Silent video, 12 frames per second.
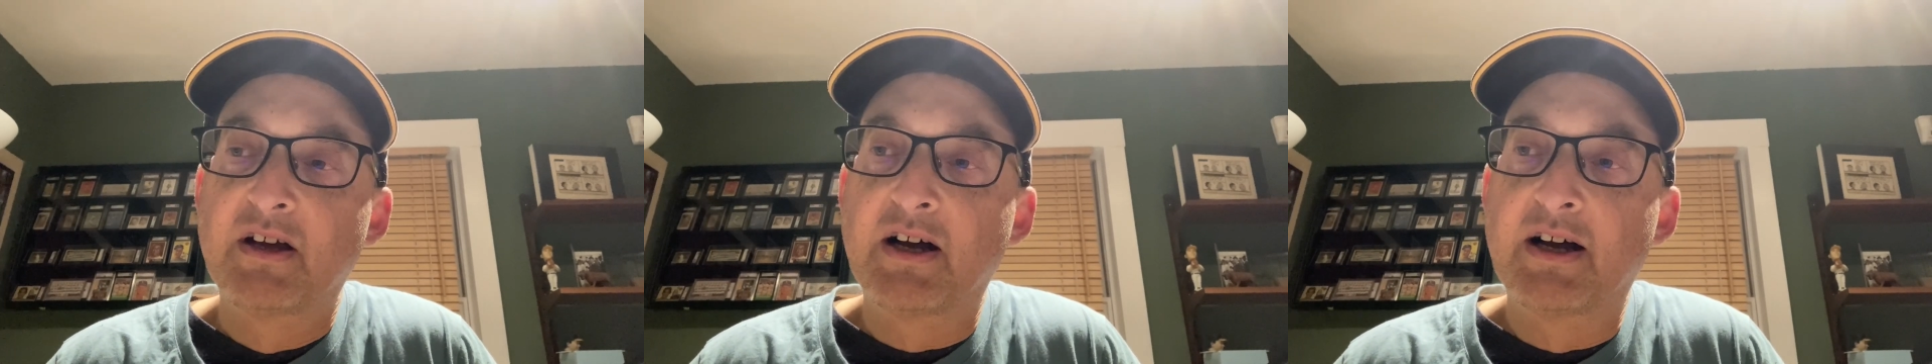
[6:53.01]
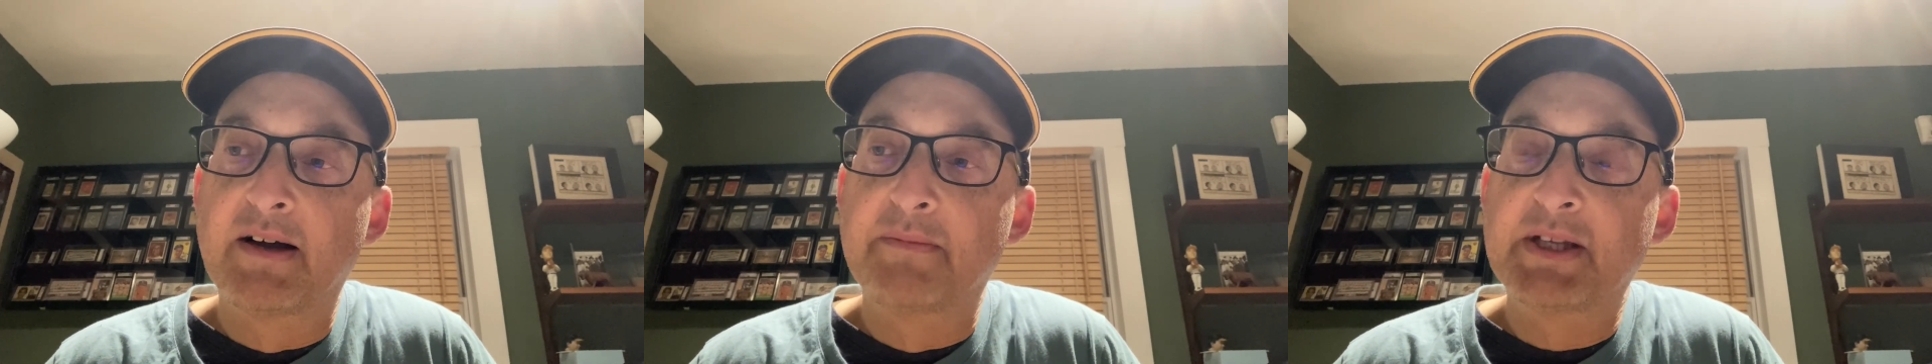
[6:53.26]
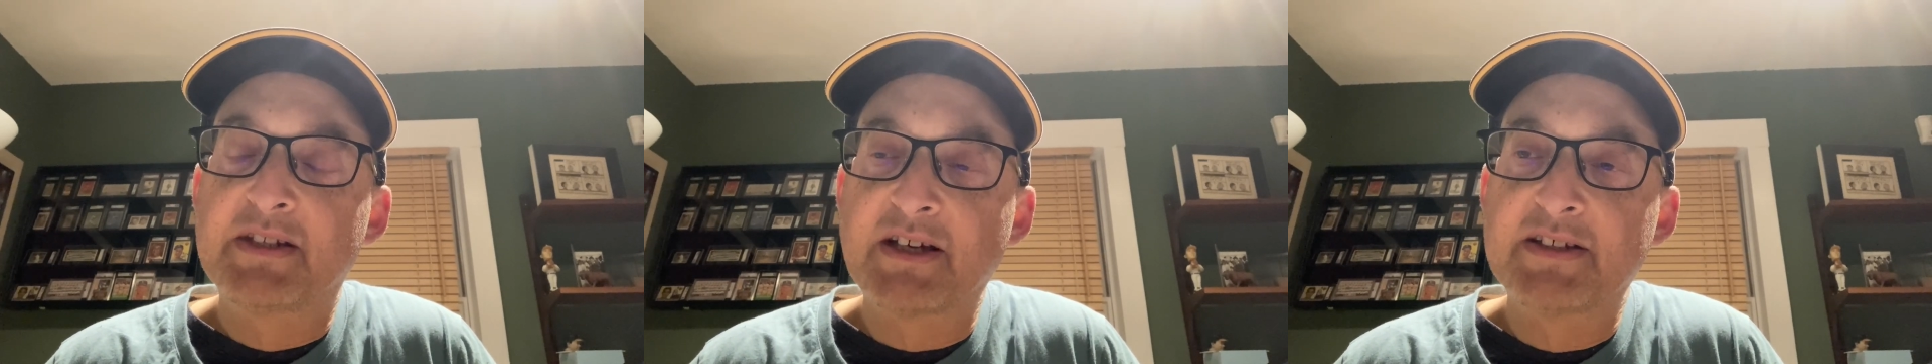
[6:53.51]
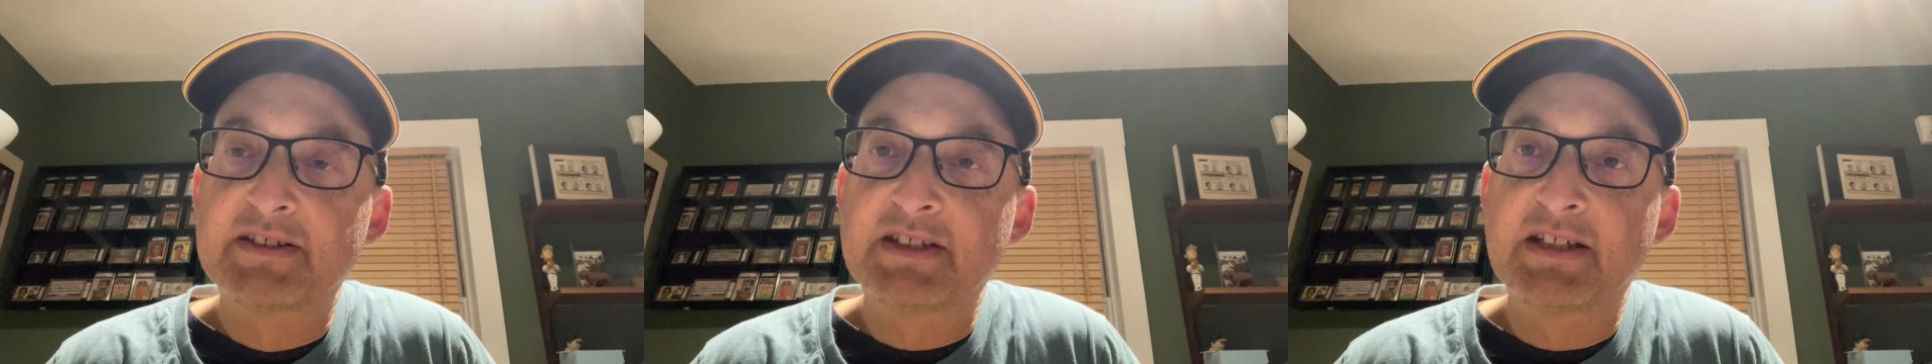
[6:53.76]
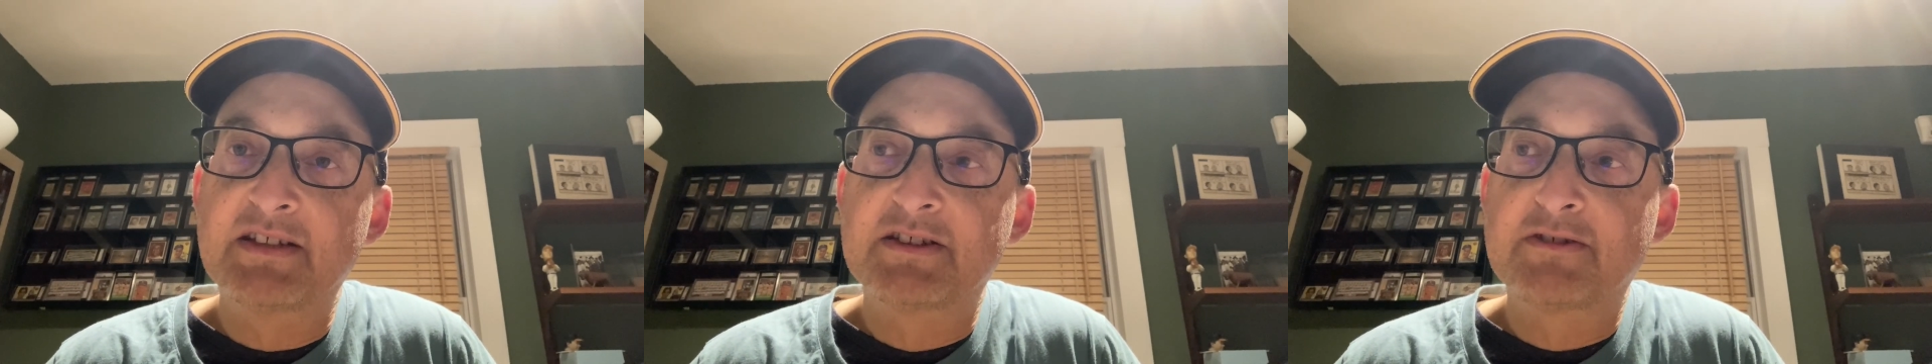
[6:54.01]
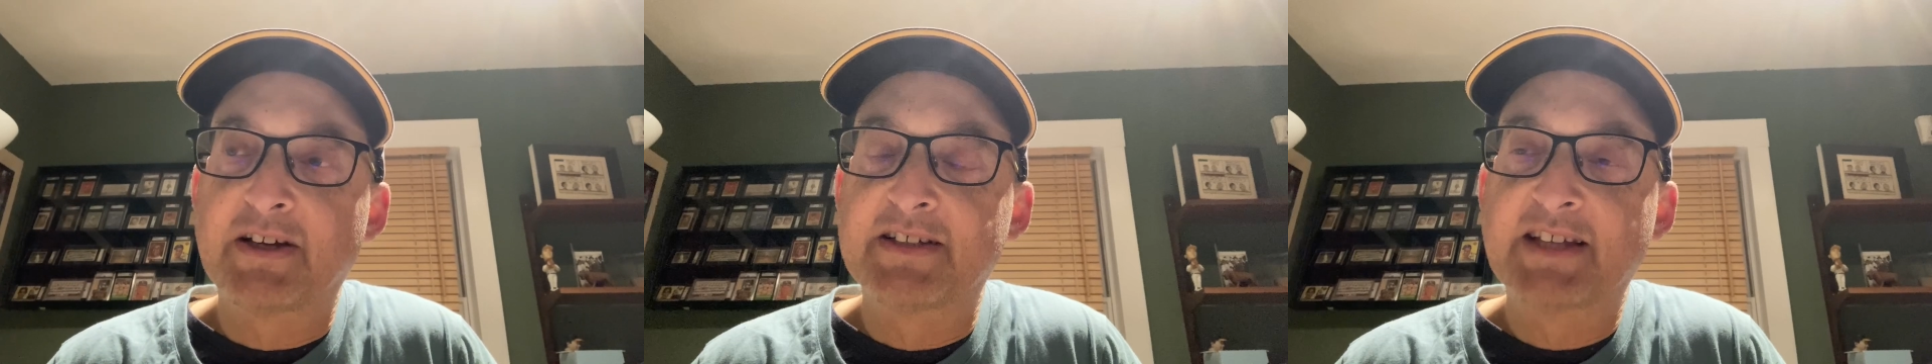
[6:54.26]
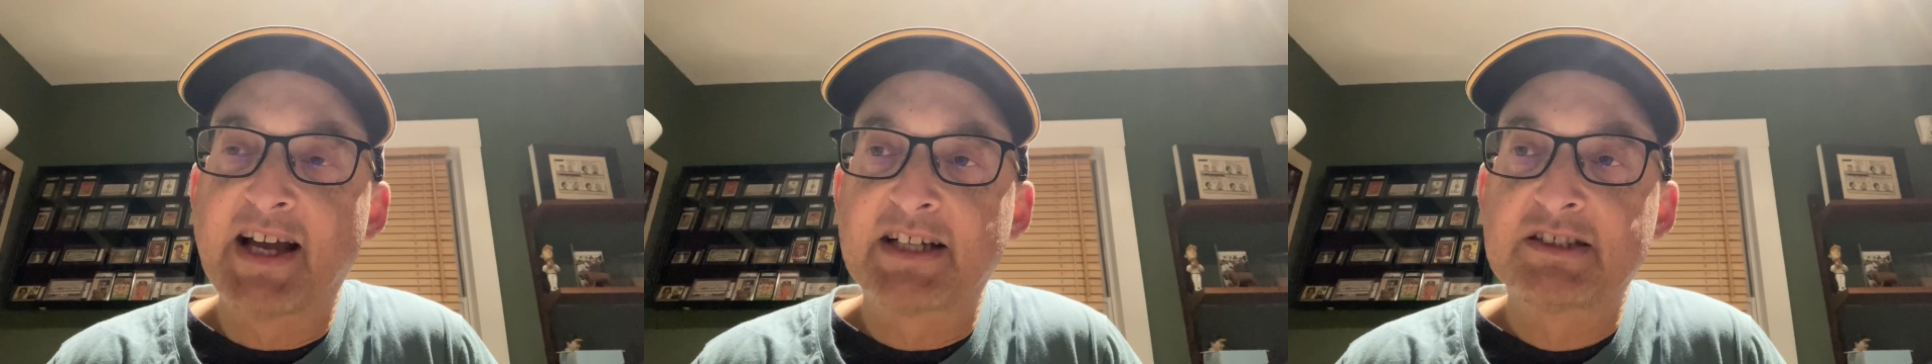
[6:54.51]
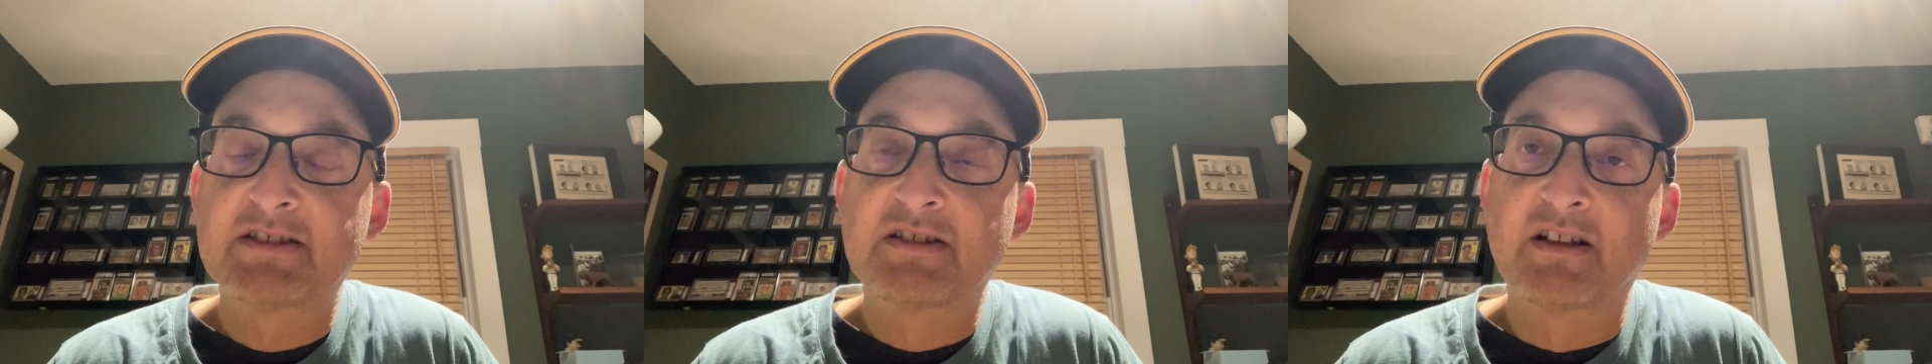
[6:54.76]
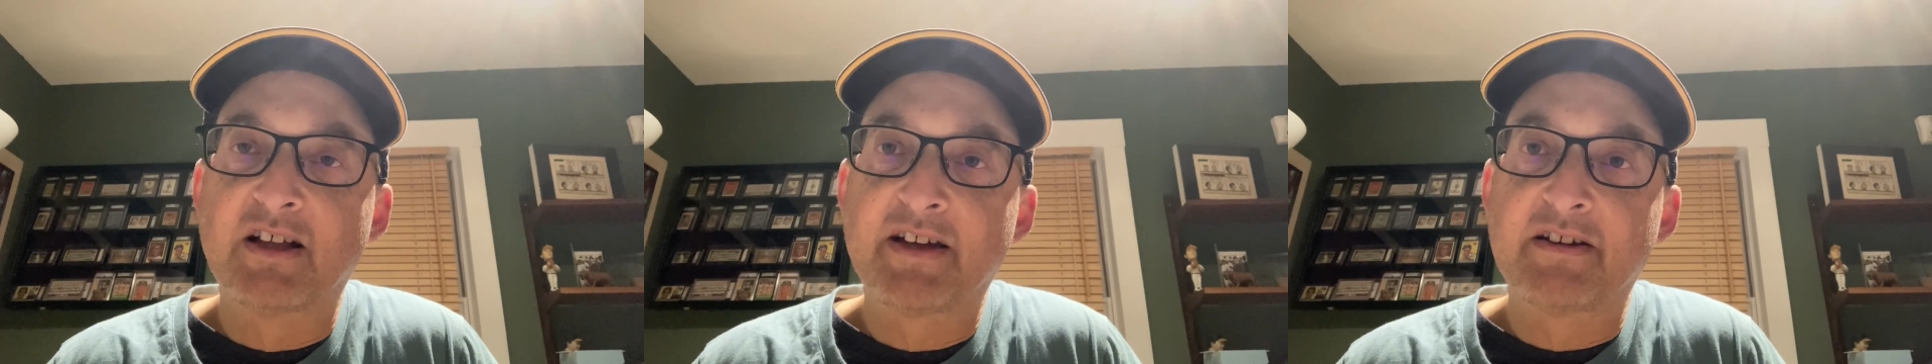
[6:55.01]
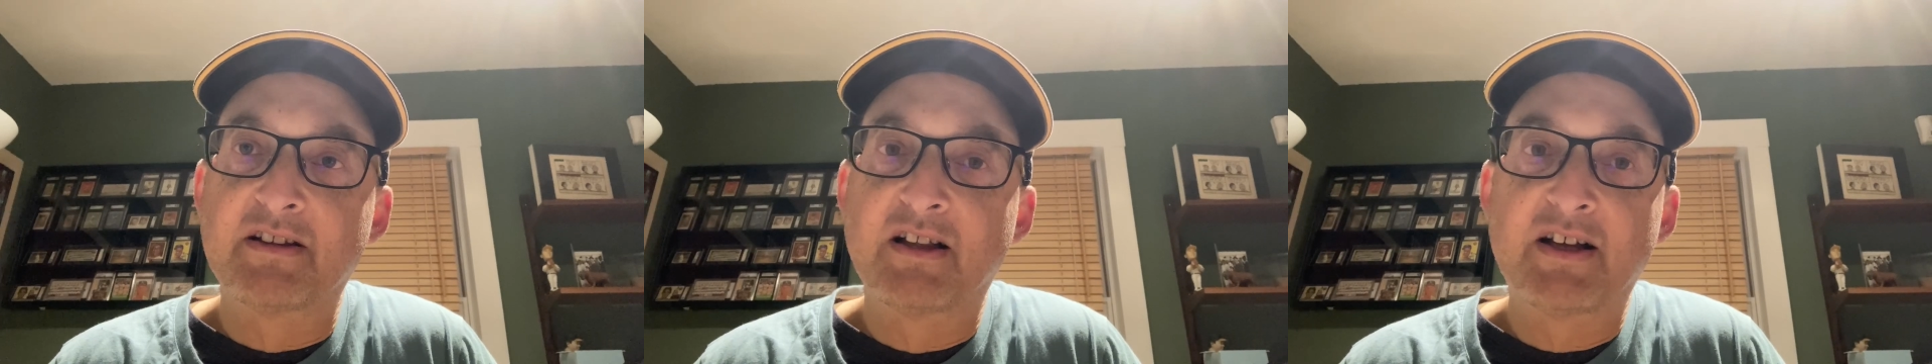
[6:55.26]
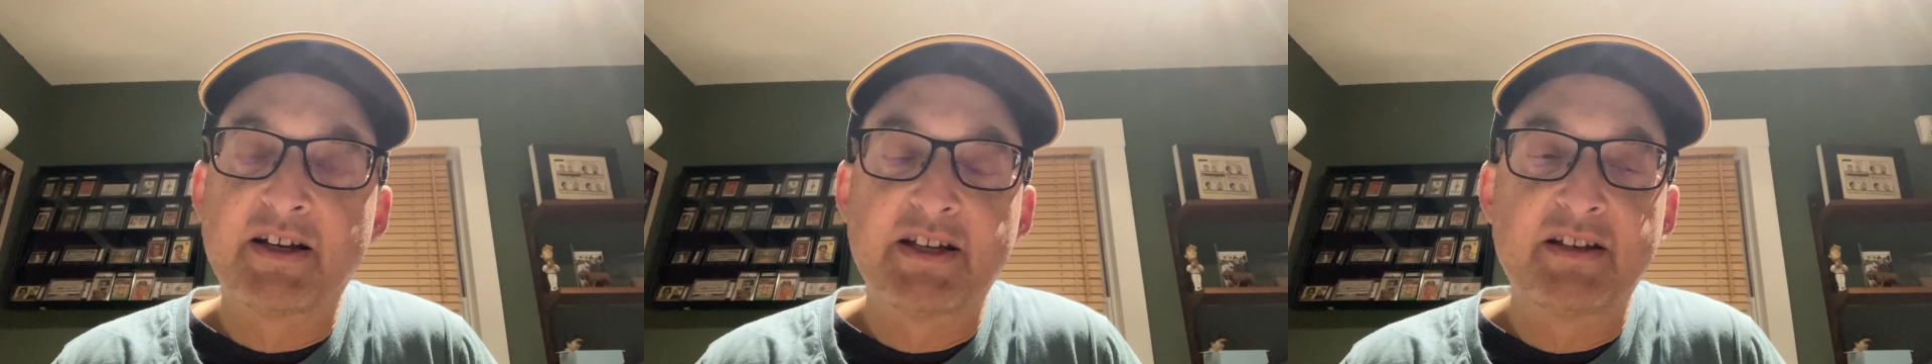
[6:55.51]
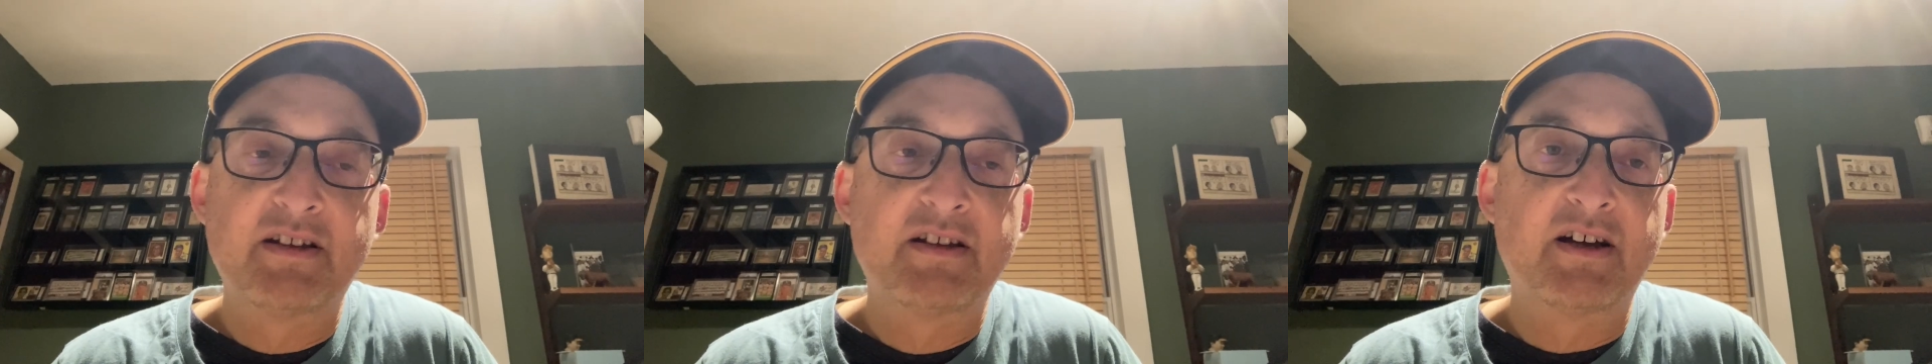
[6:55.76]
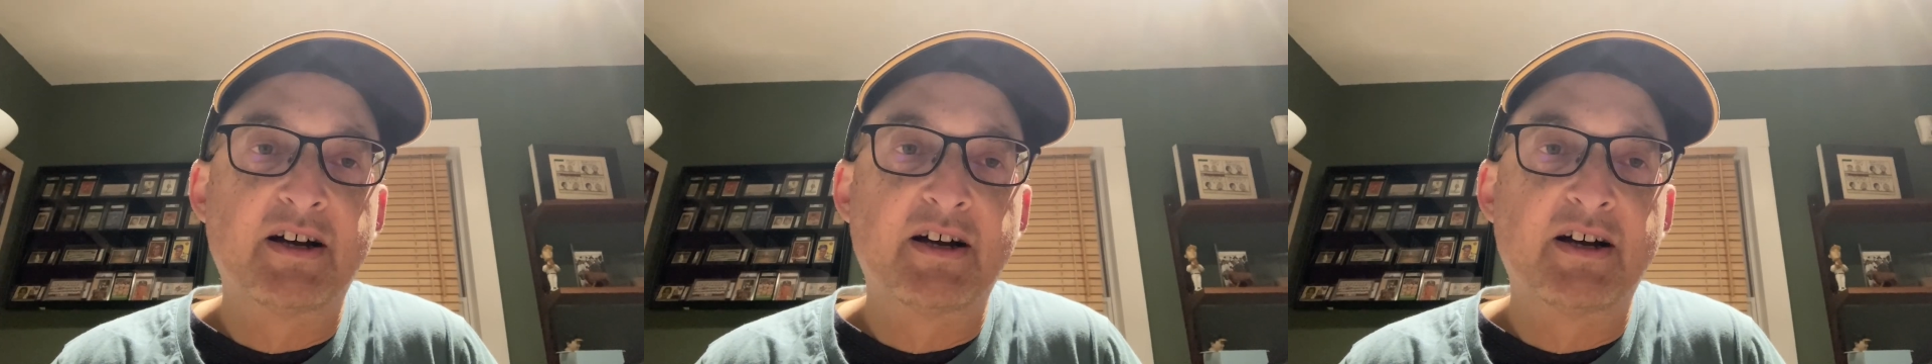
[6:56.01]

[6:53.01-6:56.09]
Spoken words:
It does ease transactions a lot online.